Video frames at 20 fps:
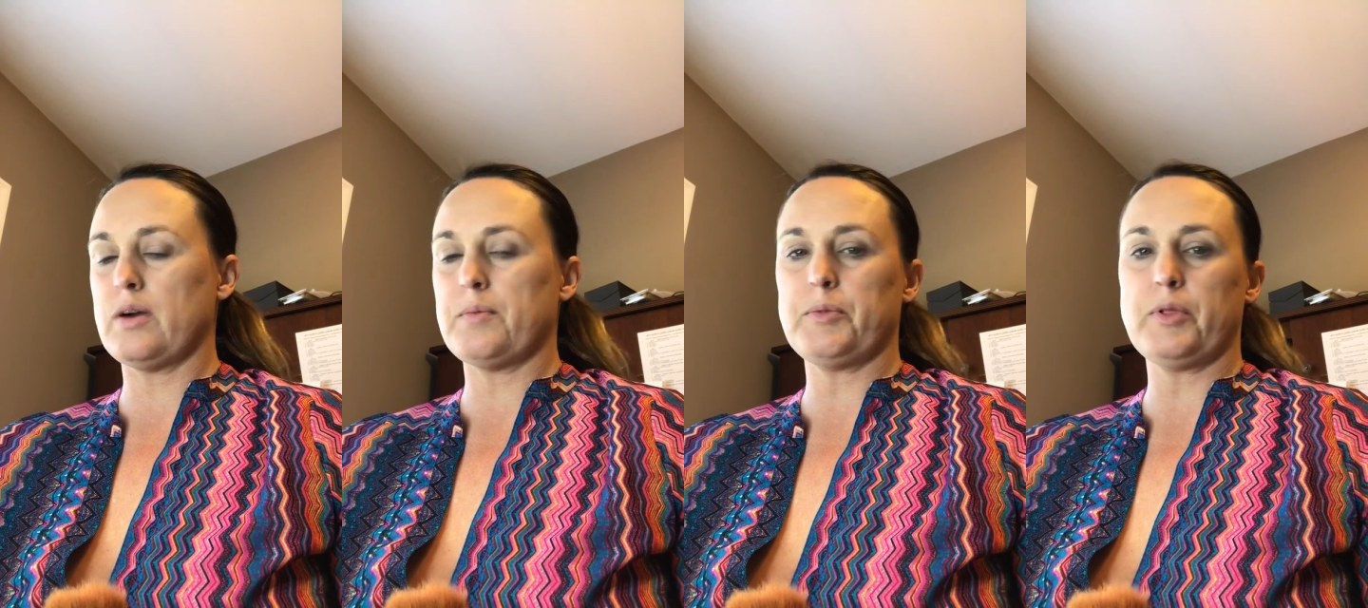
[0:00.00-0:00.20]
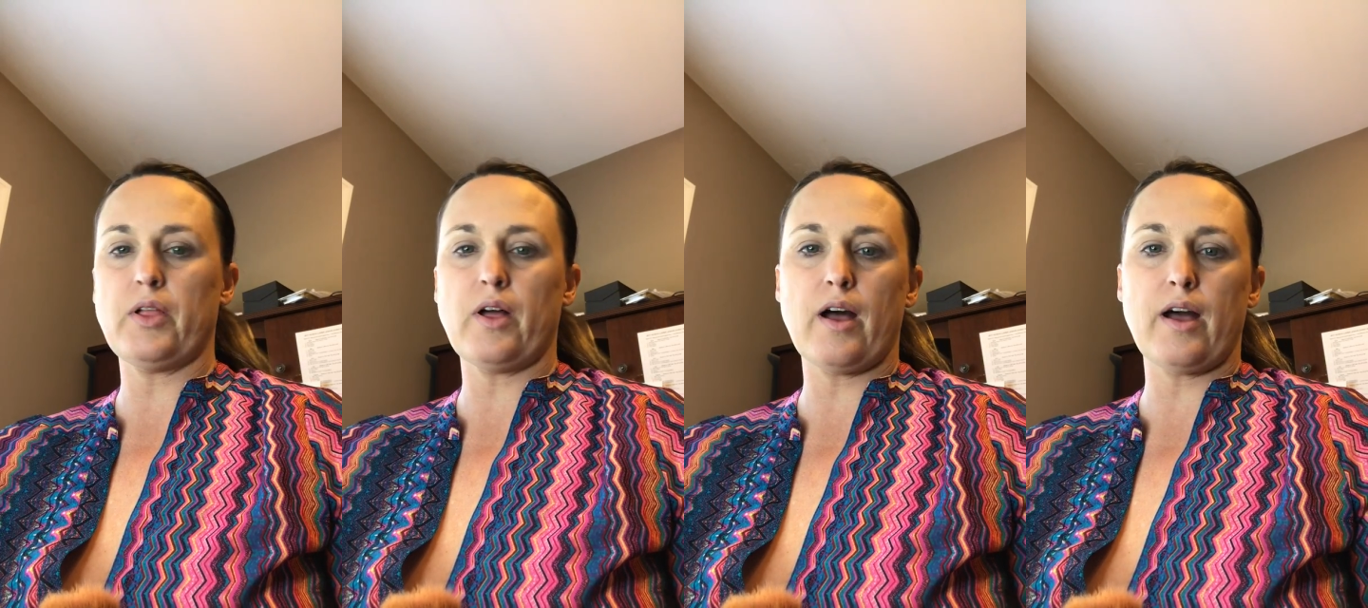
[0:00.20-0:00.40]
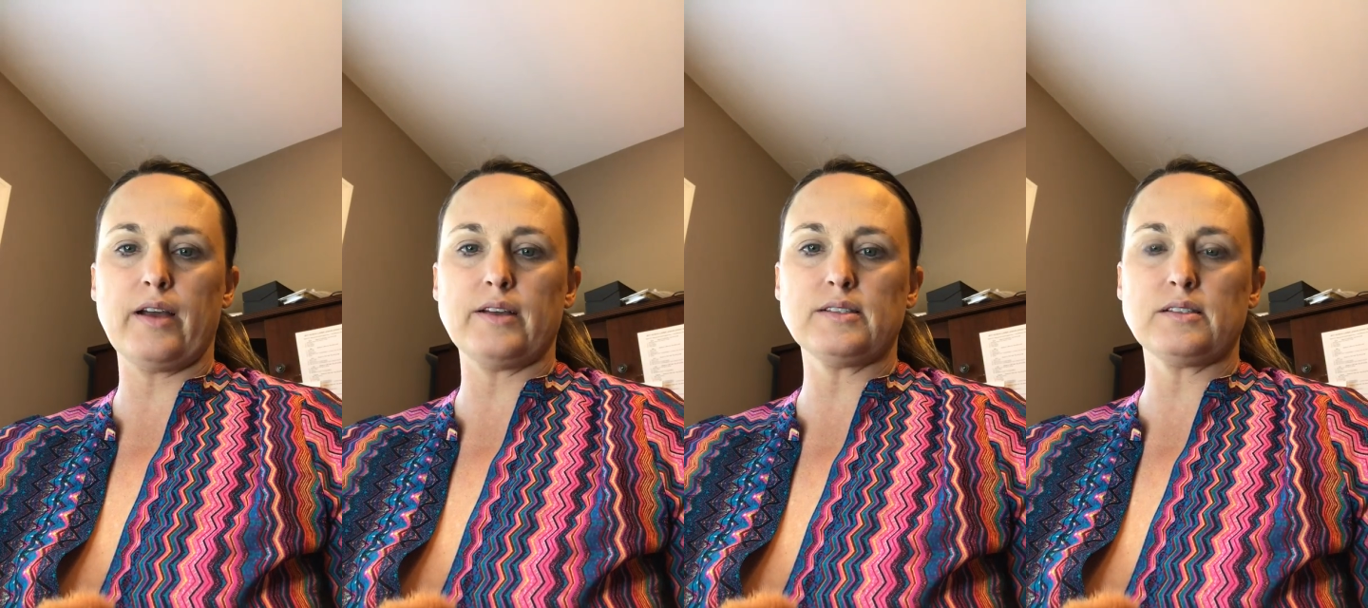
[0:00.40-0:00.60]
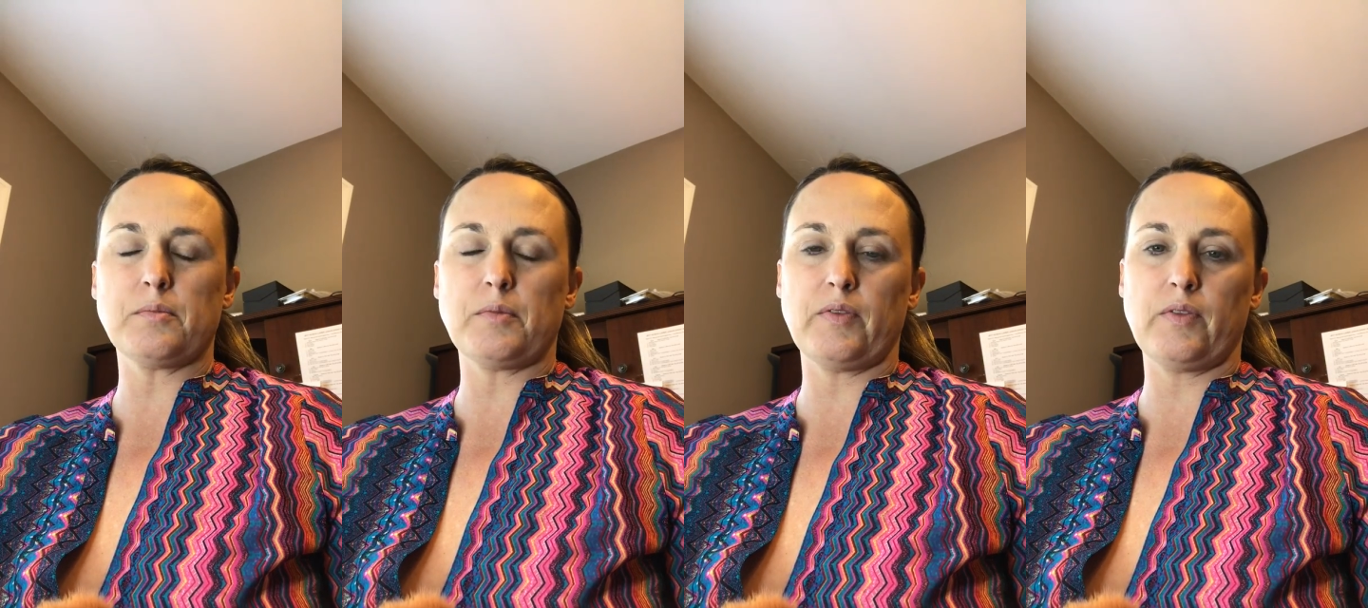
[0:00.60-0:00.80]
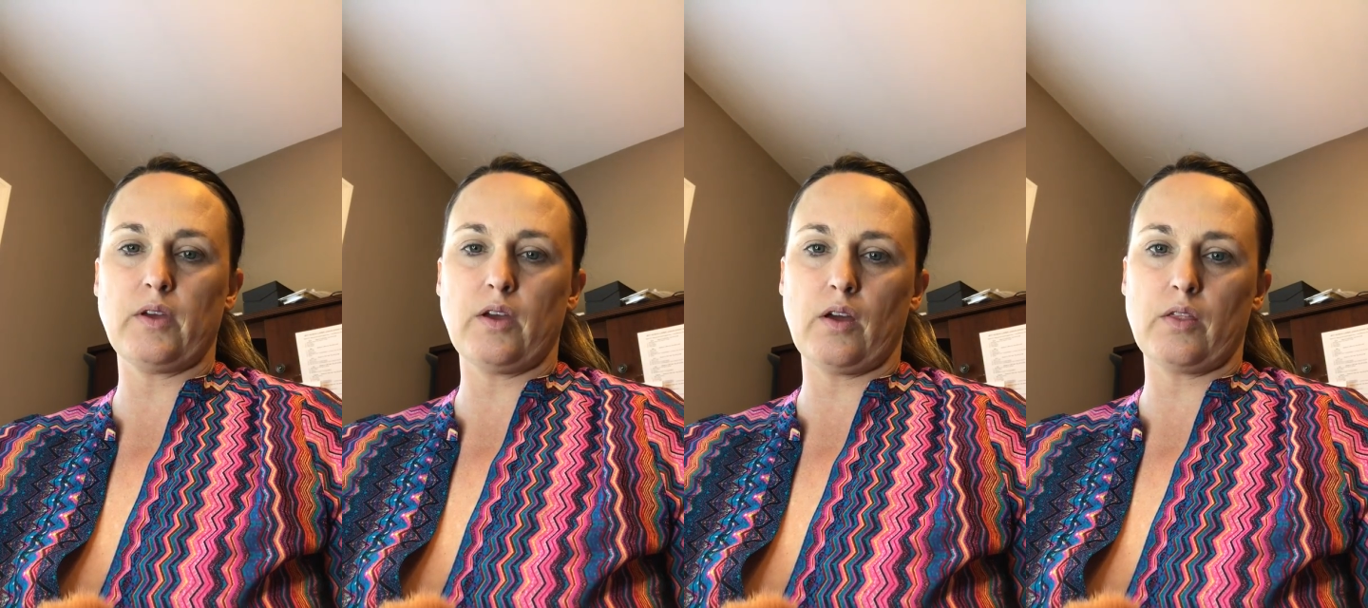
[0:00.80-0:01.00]
apply some
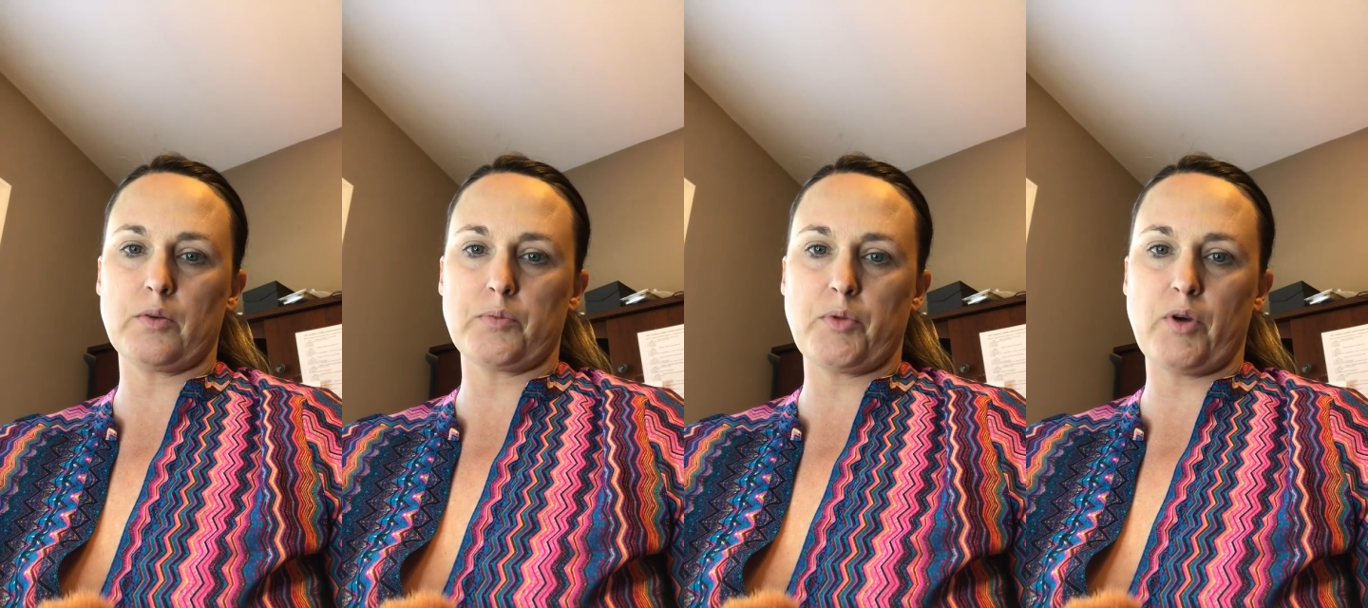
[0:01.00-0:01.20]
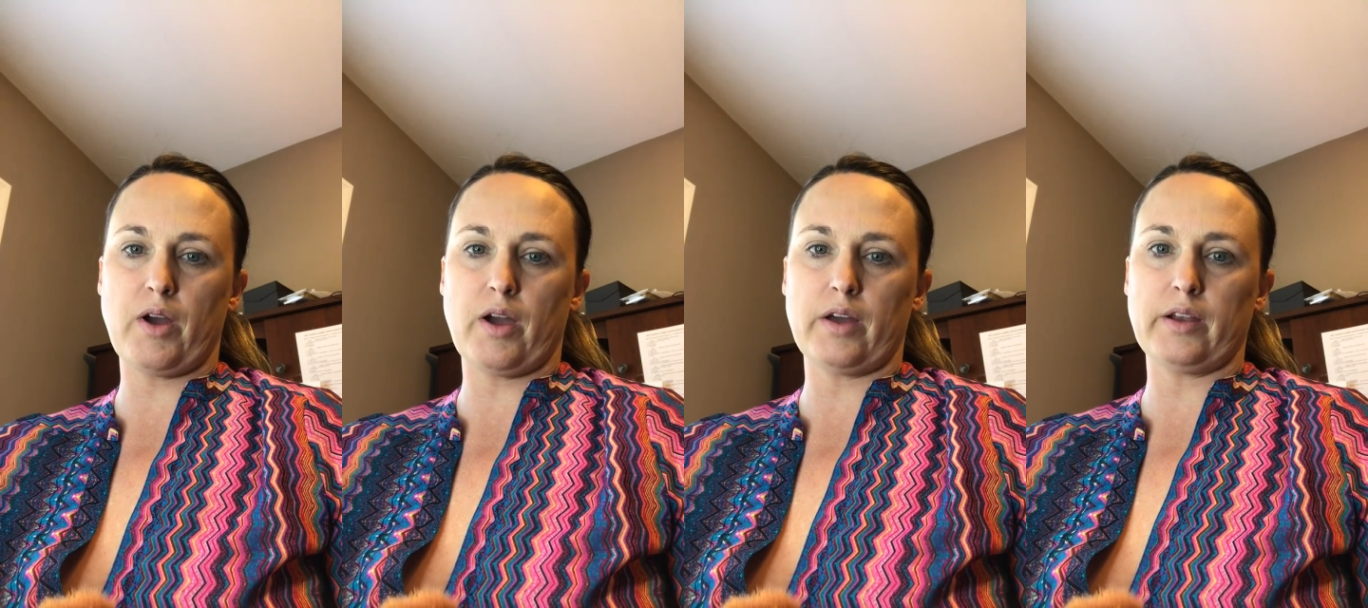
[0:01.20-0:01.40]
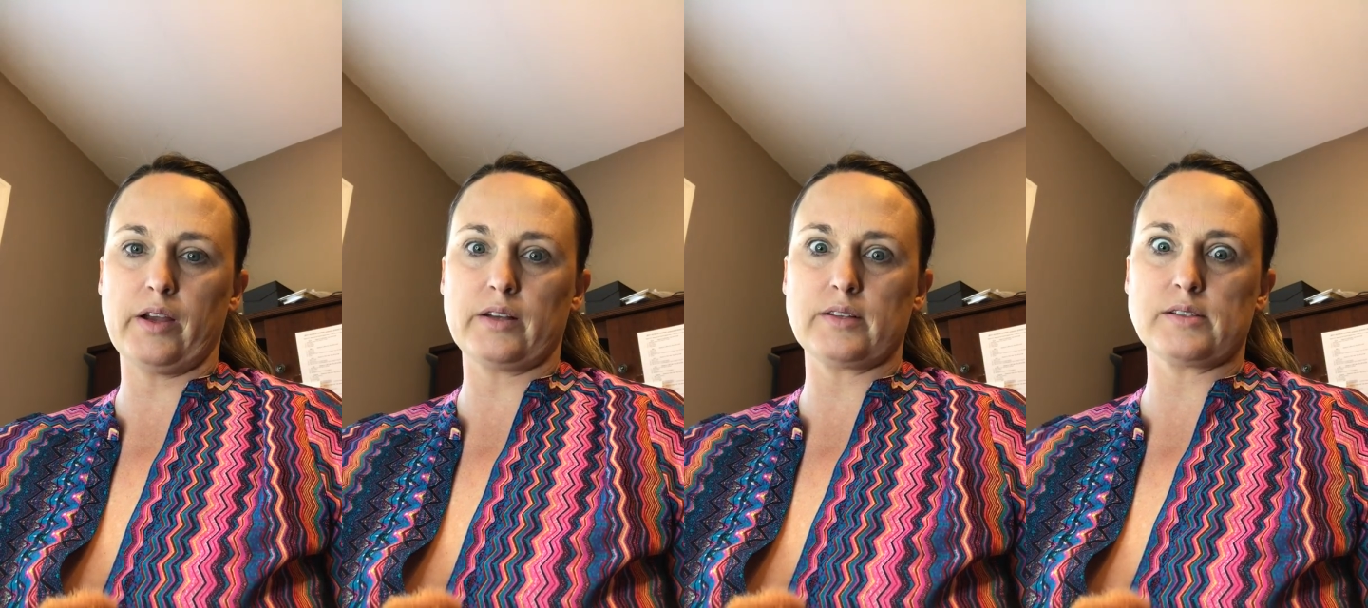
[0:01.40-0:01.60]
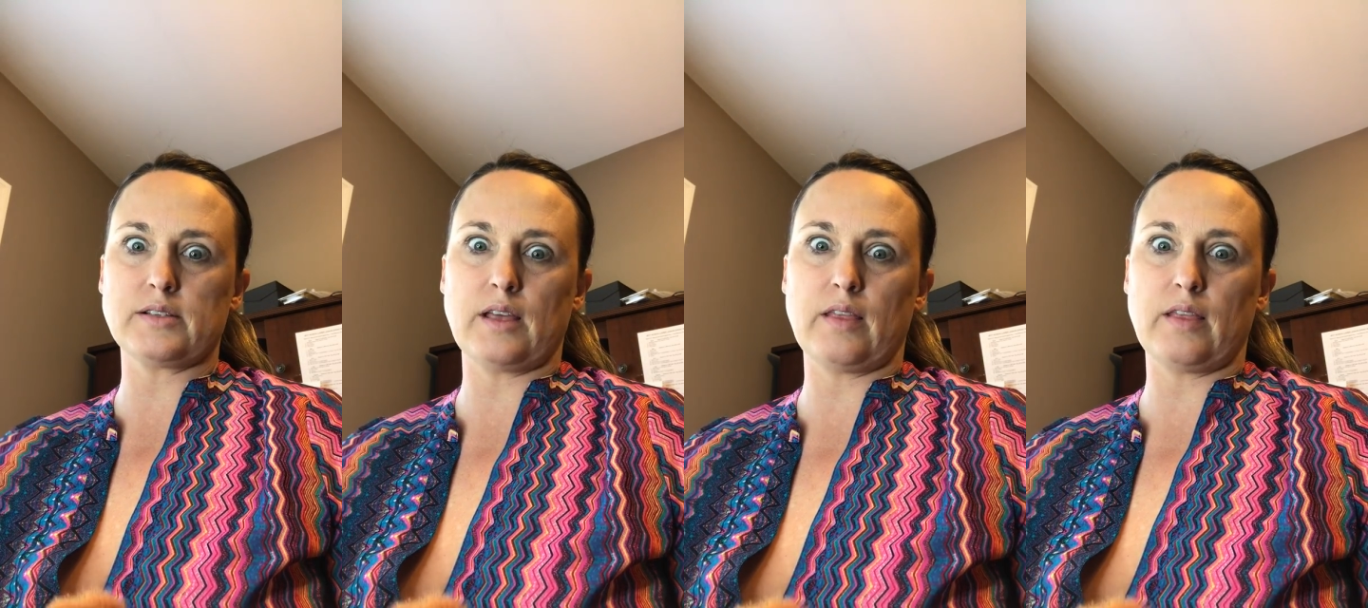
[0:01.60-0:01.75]
of the other products